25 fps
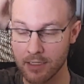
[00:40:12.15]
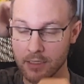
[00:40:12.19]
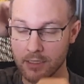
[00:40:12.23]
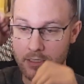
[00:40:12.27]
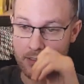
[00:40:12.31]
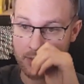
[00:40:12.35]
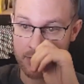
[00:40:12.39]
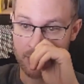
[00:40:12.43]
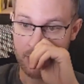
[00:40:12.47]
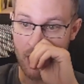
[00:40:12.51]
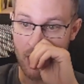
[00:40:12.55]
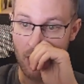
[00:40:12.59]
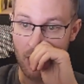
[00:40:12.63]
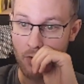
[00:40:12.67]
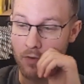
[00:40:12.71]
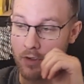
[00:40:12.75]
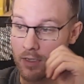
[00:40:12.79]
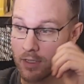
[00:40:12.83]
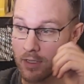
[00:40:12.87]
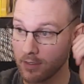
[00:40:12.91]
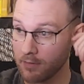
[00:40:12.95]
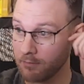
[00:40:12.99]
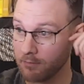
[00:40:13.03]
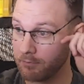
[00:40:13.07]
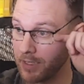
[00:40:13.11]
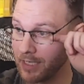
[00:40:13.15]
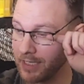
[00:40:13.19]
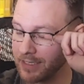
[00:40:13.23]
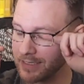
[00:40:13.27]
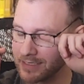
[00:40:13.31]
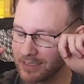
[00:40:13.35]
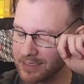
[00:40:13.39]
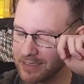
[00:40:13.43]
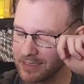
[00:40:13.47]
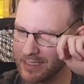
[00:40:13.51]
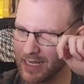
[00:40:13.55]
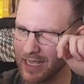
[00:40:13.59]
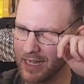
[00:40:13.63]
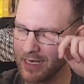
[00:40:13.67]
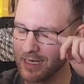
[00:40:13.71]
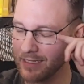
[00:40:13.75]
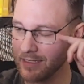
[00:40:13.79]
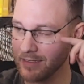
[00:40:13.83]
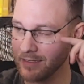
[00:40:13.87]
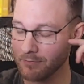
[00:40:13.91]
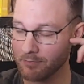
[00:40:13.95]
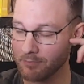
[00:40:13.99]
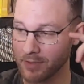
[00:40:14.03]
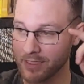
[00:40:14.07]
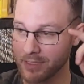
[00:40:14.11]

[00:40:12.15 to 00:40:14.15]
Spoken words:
So by saying